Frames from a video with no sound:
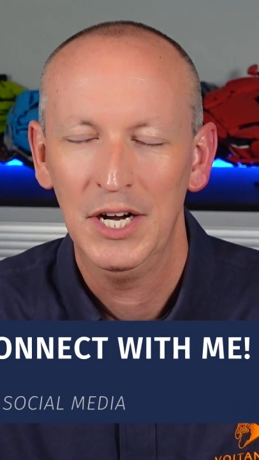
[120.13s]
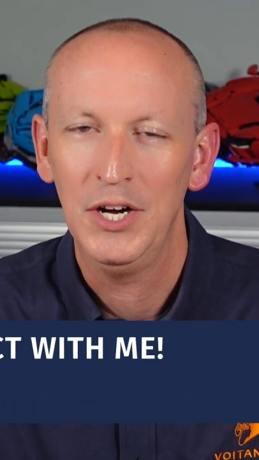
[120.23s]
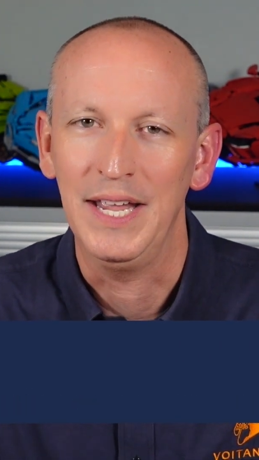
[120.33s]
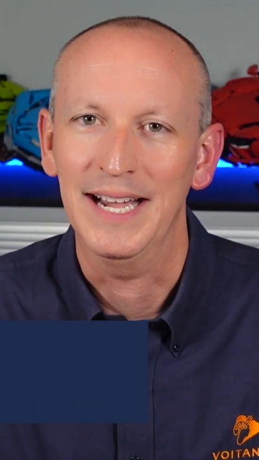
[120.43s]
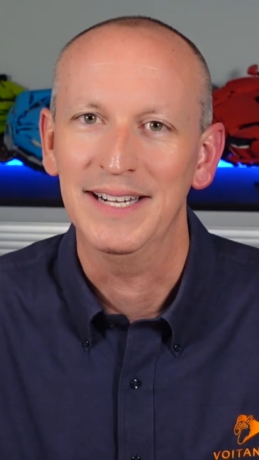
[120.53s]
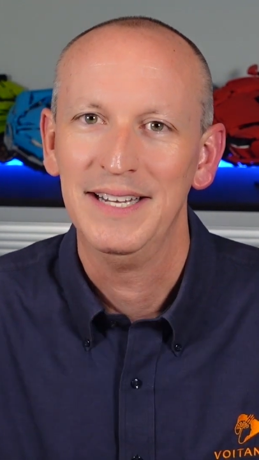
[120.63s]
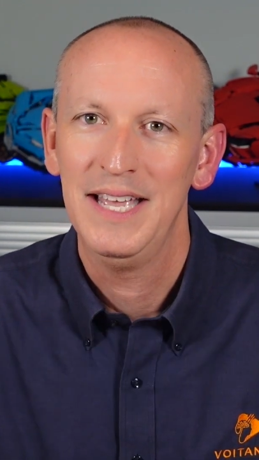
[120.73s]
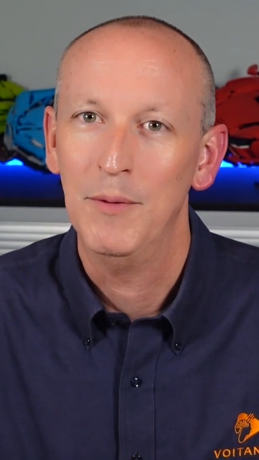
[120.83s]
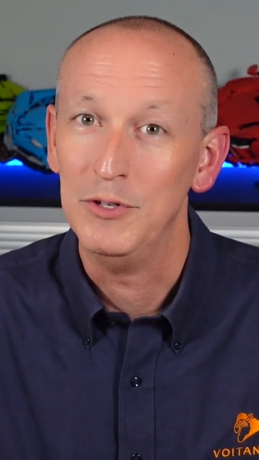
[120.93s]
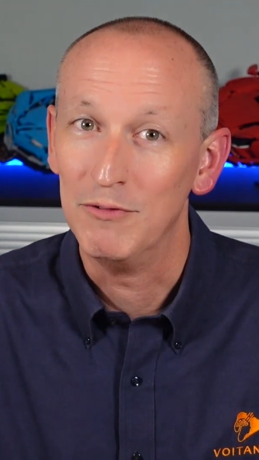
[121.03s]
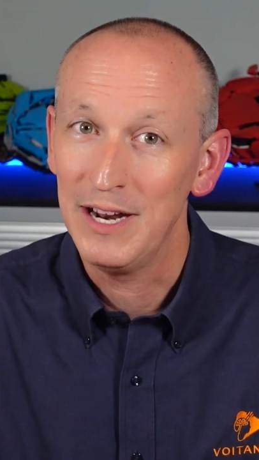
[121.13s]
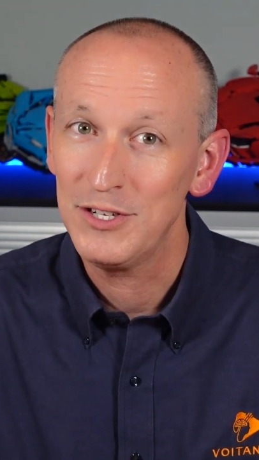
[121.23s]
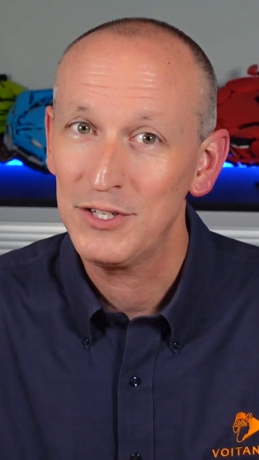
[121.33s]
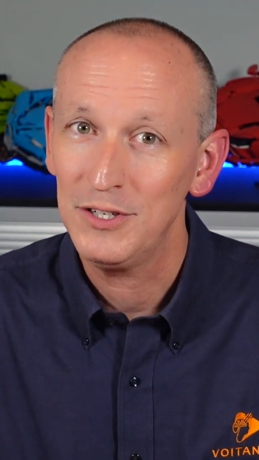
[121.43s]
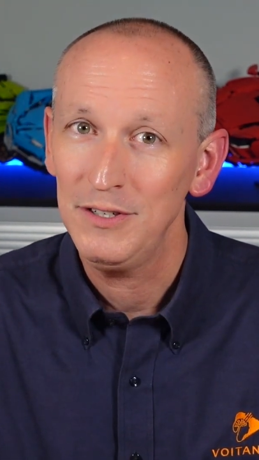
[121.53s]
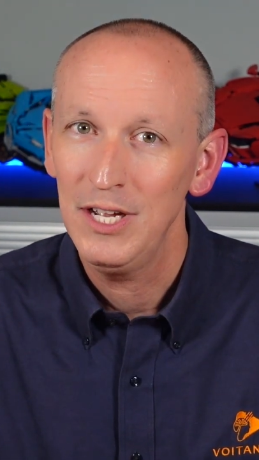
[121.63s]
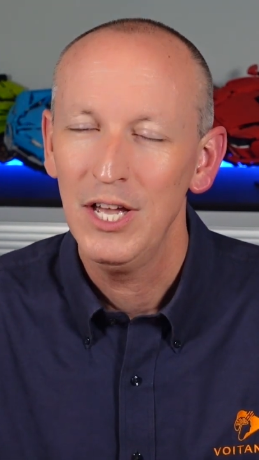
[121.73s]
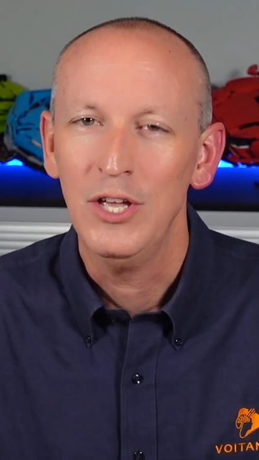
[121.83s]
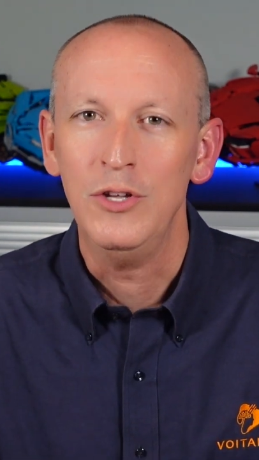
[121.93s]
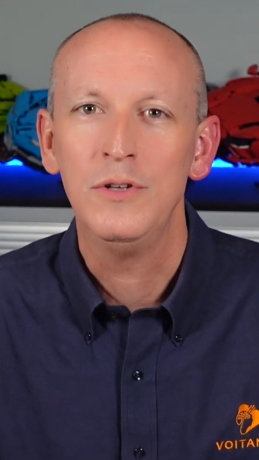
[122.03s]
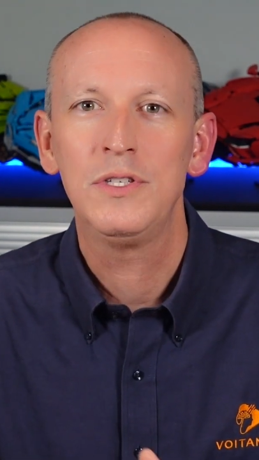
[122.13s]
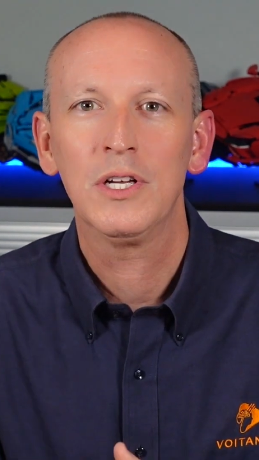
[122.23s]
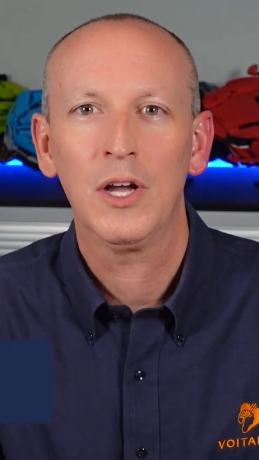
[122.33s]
Oh yeah, and when you register, Use the